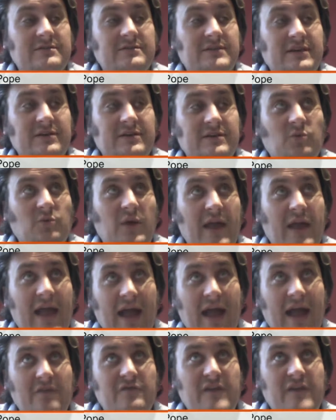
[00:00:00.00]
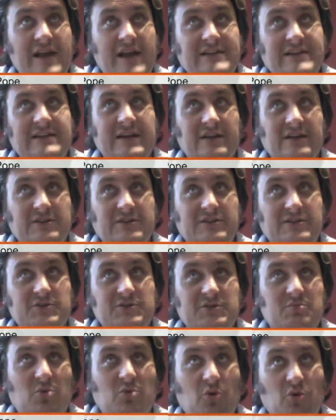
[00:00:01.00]
we have SDL2
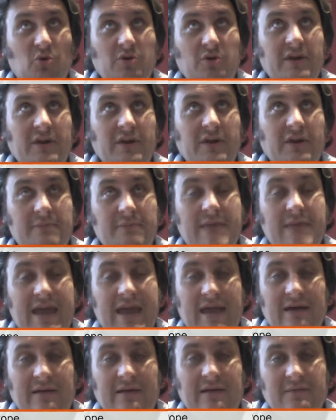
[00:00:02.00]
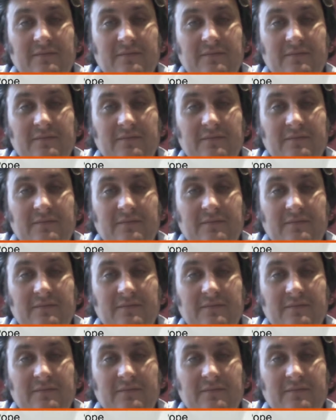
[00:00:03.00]
support in MIA,